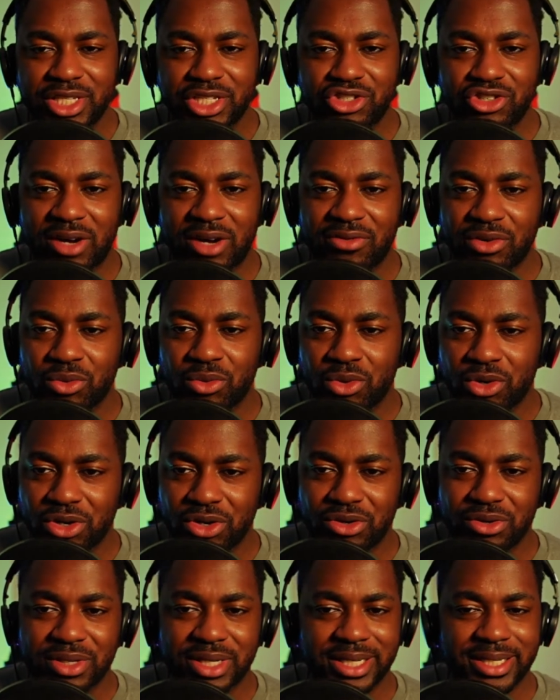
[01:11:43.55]
travel the
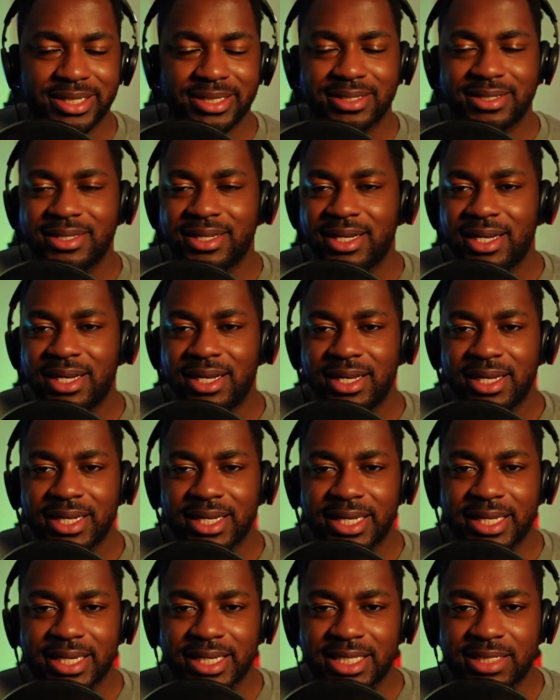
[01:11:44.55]
world and
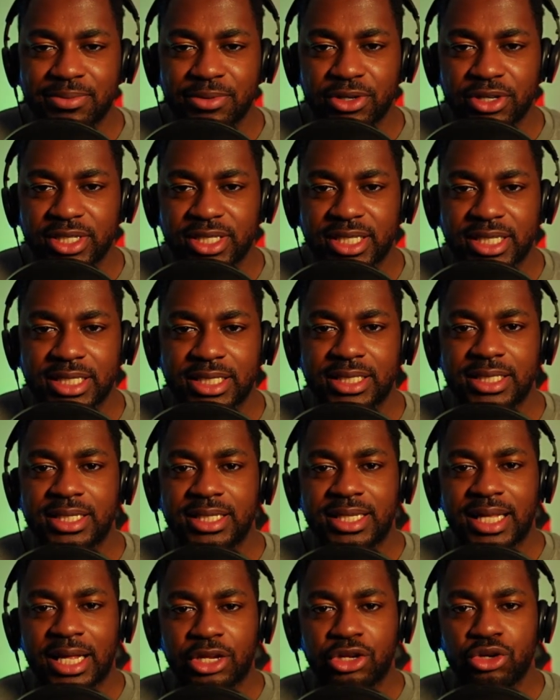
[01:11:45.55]
get experiences
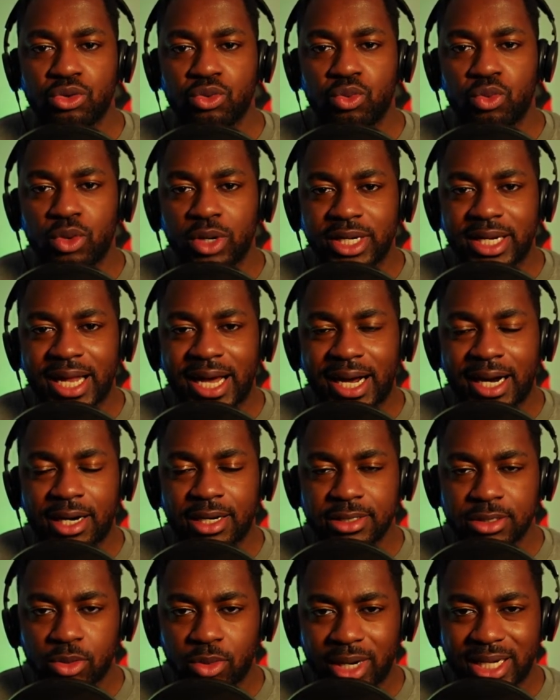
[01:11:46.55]
that you would not
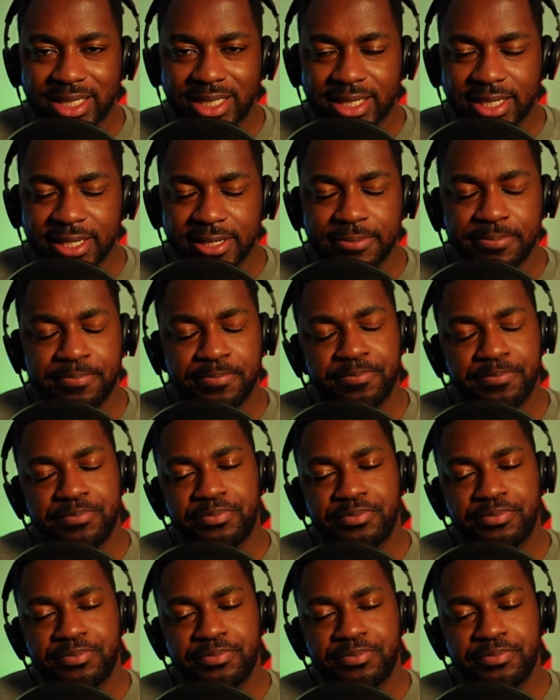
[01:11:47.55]
otherwise get,